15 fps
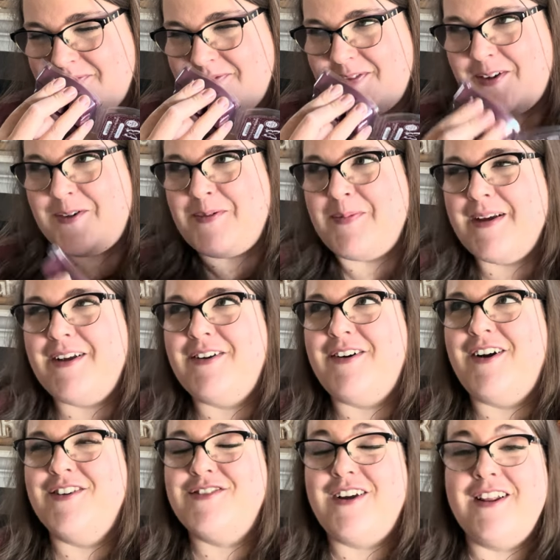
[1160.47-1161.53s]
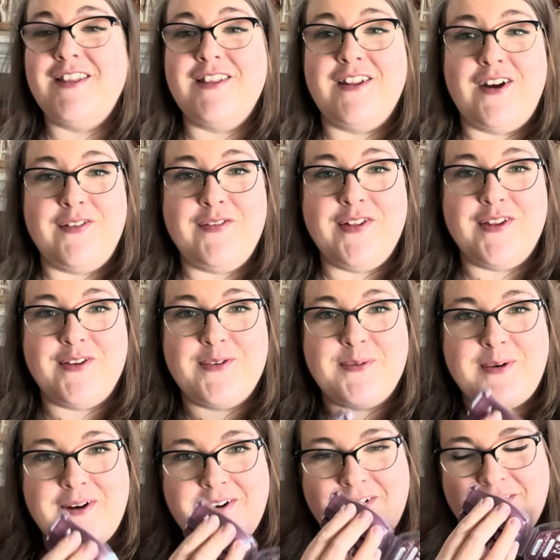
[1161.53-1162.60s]
Oh my gosh, I love this
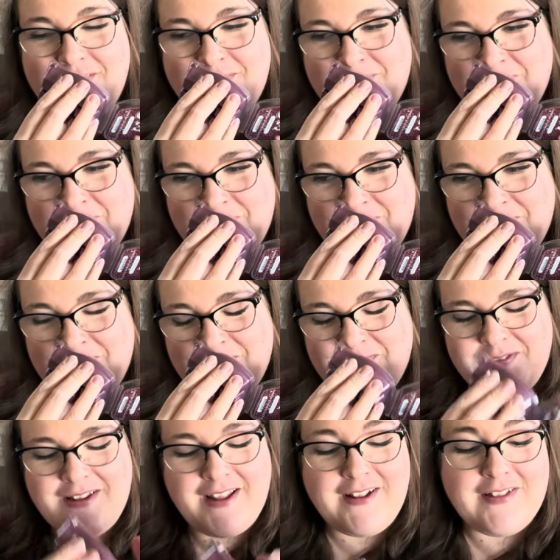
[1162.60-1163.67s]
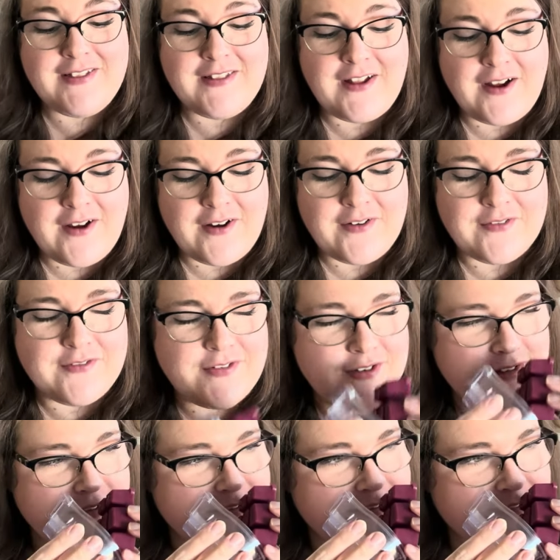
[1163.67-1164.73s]
one. Like love.
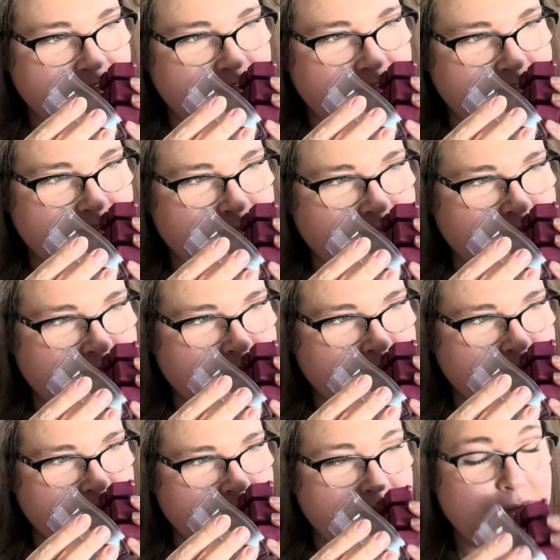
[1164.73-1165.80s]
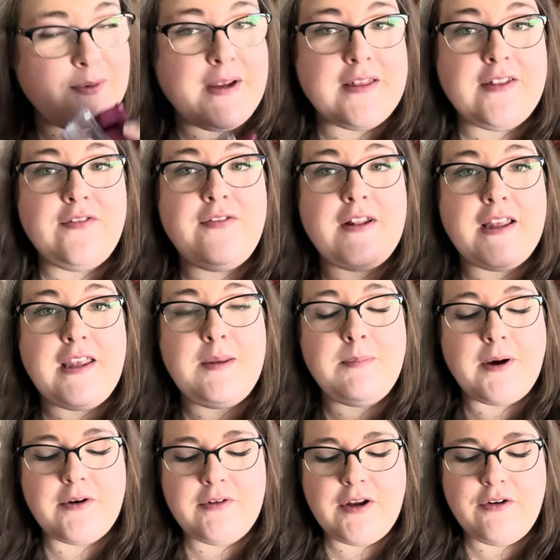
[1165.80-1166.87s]
You get the flaky
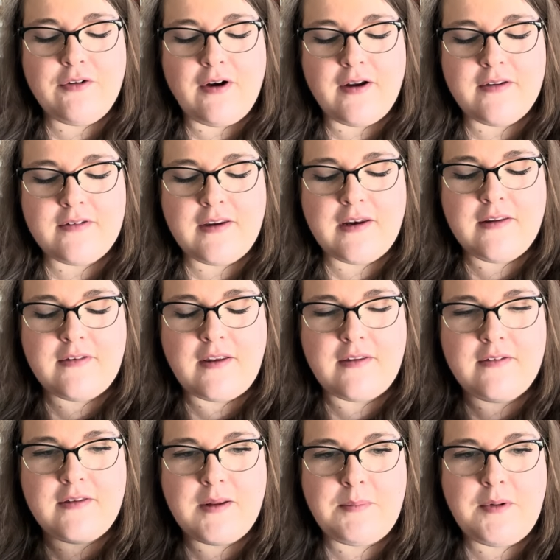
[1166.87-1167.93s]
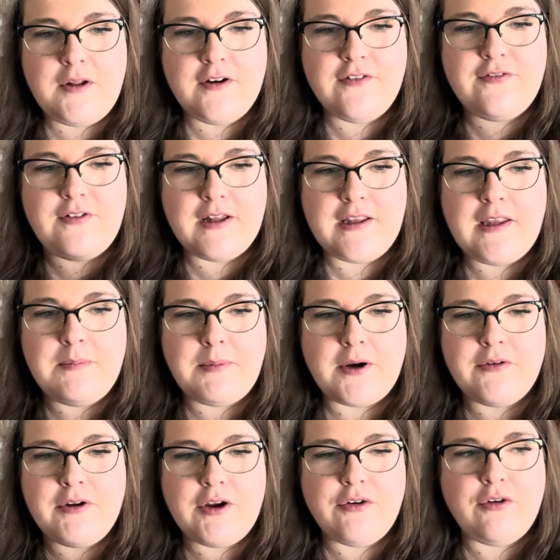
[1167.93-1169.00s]
buttery crust. It is a similar flaky
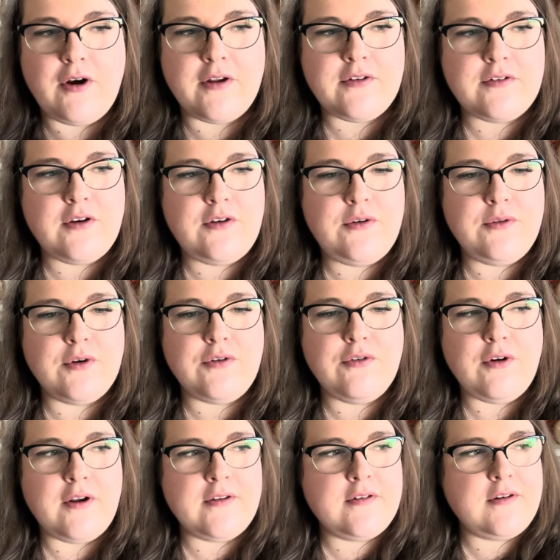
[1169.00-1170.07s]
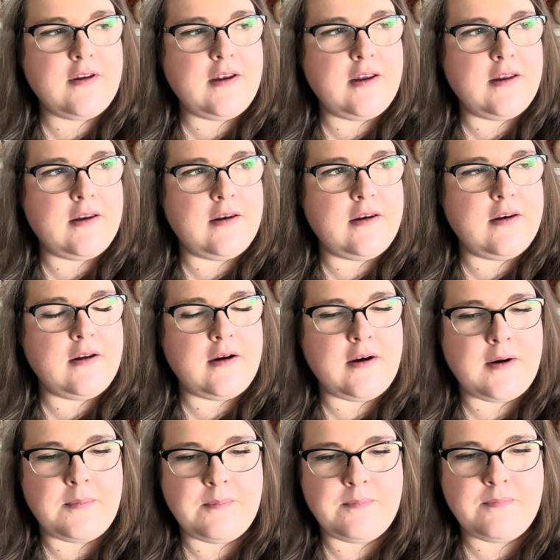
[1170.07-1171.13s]
buttery crust to the crust in
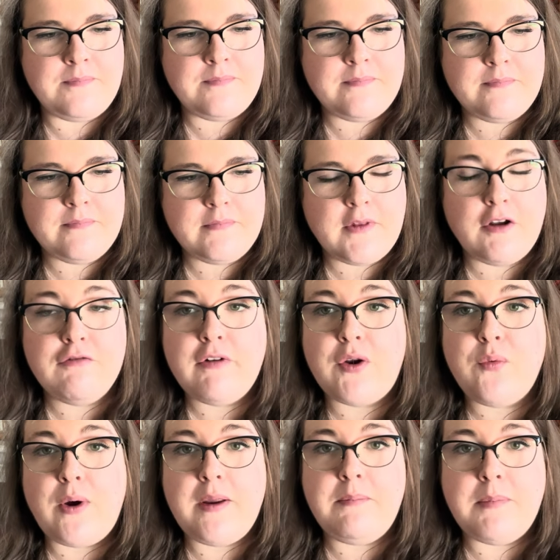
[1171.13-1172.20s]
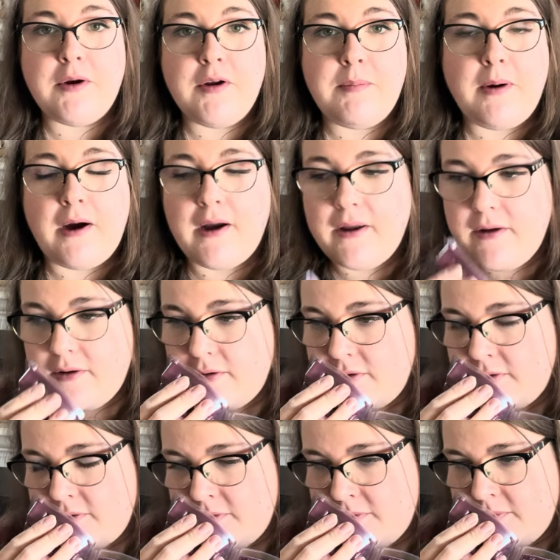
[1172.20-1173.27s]
um, red, white, and berry pie.
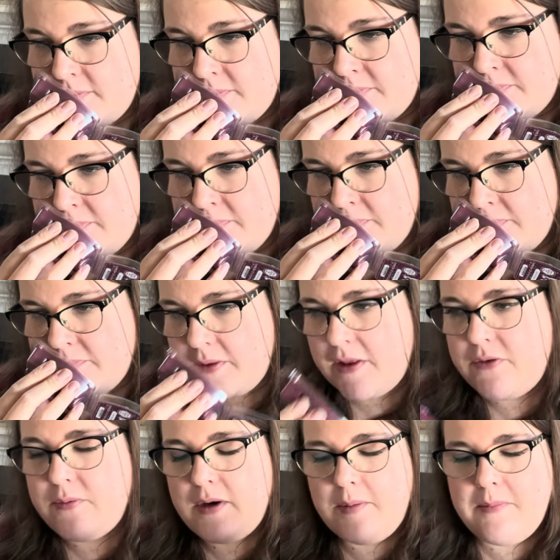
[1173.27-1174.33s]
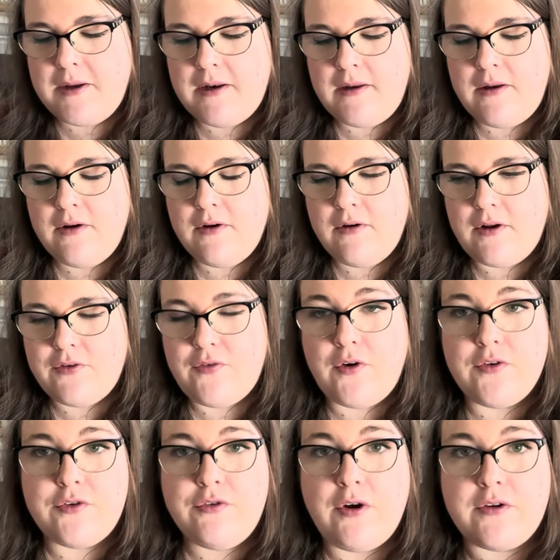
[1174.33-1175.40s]
That's what I'm getting here as far
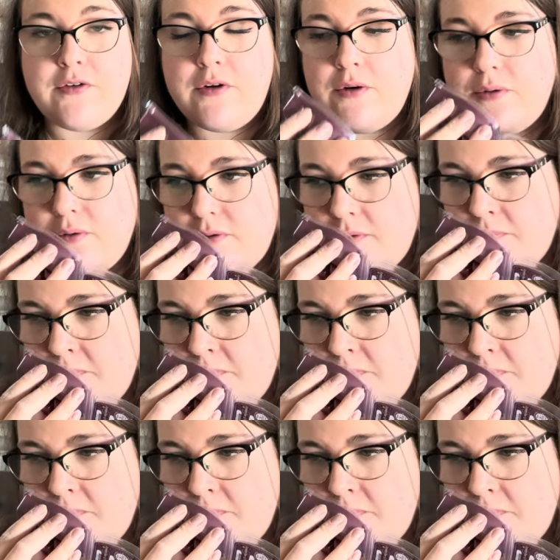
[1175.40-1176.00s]
as crust goes.